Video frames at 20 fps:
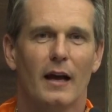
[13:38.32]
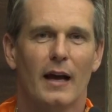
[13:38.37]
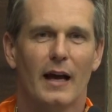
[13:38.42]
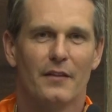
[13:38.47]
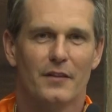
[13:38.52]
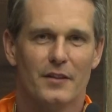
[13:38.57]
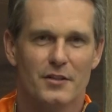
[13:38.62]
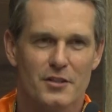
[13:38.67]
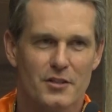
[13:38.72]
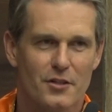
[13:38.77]

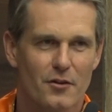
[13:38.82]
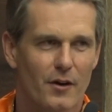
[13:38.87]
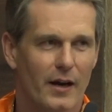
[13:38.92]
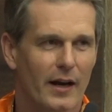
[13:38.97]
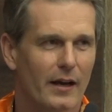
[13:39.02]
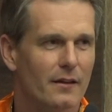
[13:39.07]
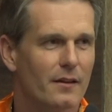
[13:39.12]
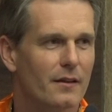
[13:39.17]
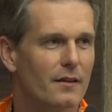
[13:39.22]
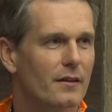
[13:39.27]
and the
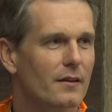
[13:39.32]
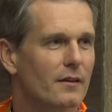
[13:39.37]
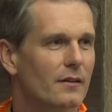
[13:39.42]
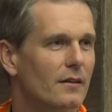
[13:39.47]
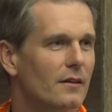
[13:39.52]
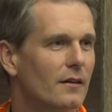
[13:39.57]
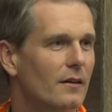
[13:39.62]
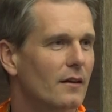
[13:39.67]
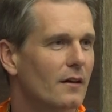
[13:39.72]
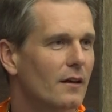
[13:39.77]
strength
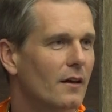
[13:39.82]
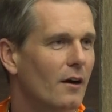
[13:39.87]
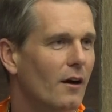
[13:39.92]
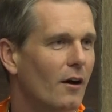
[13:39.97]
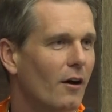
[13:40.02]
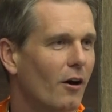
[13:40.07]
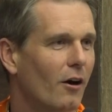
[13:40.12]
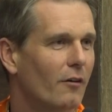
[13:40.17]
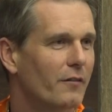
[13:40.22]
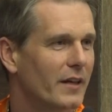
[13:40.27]

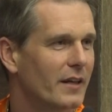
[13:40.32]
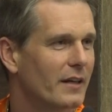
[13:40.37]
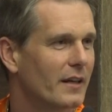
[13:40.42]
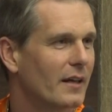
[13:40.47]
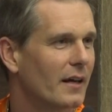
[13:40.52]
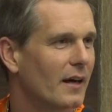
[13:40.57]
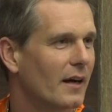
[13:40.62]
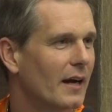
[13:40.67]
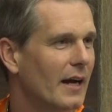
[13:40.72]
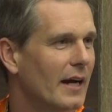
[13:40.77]
of
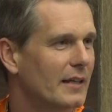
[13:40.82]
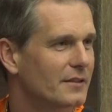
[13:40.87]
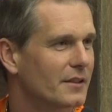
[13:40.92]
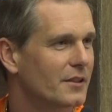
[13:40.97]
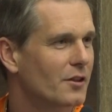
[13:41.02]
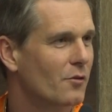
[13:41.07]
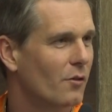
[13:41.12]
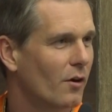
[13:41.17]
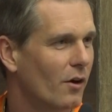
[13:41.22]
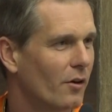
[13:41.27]
India as
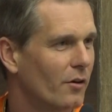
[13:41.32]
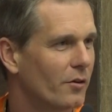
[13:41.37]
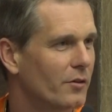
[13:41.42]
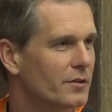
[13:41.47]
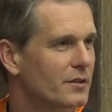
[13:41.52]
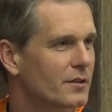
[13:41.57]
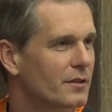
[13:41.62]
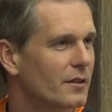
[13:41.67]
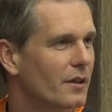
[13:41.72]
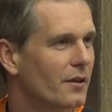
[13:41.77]
it
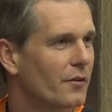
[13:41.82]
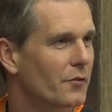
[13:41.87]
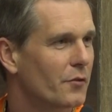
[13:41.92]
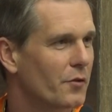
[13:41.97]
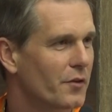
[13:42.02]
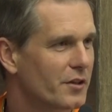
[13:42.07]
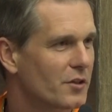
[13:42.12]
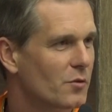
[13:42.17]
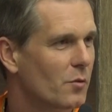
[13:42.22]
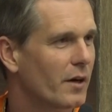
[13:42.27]
grows
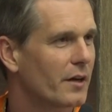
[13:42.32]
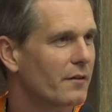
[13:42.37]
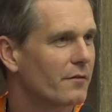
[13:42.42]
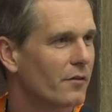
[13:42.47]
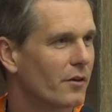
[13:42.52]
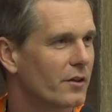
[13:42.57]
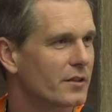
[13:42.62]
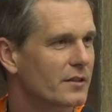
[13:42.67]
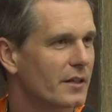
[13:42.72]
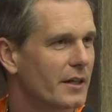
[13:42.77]
through the
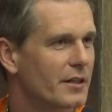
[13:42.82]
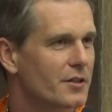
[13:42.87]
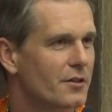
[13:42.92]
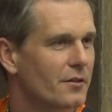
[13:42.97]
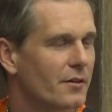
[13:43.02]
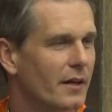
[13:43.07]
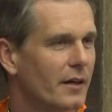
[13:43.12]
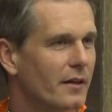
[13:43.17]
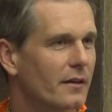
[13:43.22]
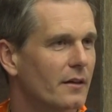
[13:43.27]
21st
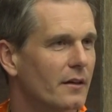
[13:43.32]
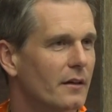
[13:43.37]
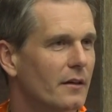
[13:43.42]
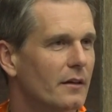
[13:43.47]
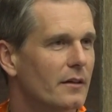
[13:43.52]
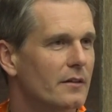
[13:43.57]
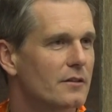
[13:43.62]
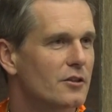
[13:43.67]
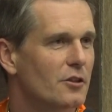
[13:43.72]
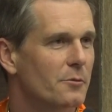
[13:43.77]
century
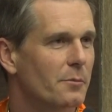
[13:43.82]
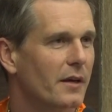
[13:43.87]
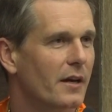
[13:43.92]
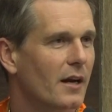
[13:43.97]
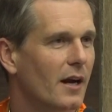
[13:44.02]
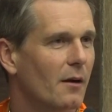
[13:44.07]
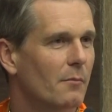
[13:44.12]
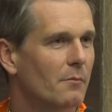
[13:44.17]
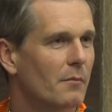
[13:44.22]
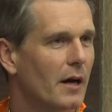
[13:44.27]
to
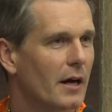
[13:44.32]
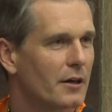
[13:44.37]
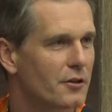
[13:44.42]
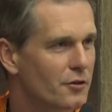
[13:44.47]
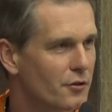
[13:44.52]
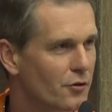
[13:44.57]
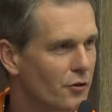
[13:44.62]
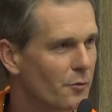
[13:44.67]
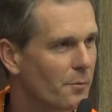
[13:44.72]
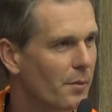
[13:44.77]
become a
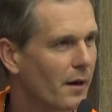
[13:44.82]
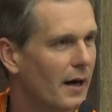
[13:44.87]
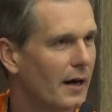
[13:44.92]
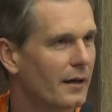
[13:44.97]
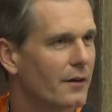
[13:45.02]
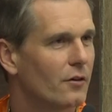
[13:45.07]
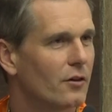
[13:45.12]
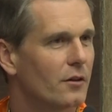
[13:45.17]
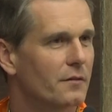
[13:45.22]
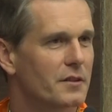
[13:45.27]
true
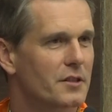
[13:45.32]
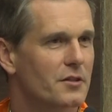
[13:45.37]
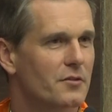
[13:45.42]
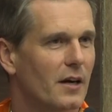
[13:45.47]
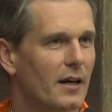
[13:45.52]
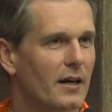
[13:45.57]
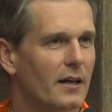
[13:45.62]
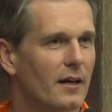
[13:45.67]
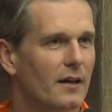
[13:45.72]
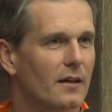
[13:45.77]
partner of
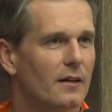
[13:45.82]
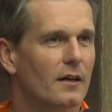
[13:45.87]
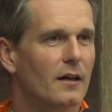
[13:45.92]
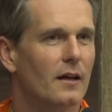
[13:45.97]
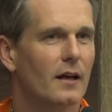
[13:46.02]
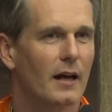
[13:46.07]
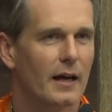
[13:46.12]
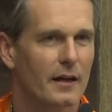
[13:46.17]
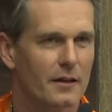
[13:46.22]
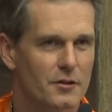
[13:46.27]
Australia
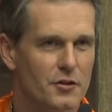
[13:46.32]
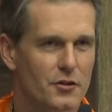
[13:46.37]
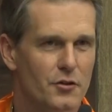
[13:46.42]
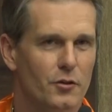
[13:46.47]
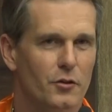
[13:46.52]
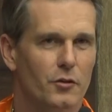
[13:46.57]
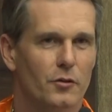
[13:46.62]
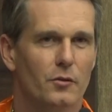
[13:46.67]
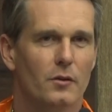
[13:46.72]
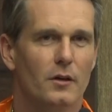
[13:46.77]
and a
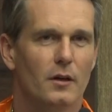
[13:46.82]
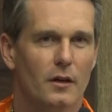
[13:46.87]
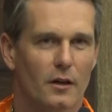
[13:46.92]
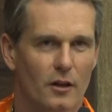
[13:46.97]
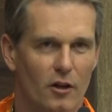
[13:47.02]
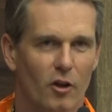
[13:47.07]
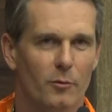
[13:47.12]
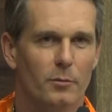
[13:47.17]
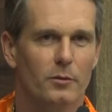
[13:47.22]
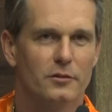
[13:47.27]
true
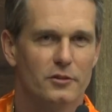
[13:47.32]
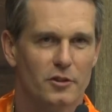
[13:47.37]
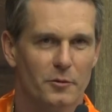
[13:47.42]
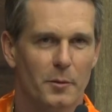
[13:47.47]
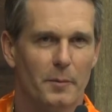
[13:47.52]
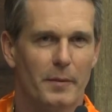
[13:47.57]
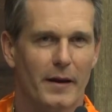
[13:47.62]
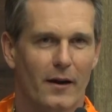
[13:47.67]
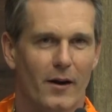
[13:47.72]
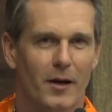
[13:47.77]
global
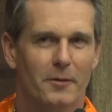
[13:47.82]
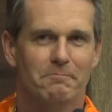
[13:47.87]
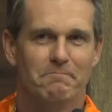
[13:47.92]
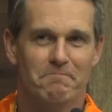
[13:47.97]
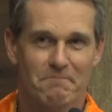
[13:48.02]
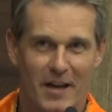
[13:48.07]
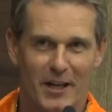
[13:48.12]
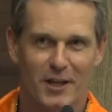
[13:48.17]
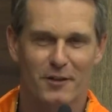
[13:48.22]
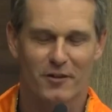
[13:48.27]
superpower.
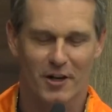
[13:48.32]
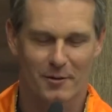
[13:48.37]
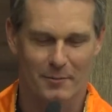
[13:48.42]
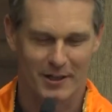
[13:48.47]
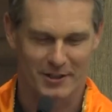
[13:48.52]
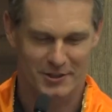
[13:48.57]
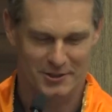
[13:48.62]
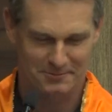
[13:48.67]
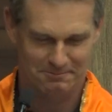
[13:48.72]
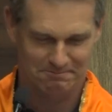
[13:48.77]
Thank you very
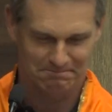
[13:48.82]
much.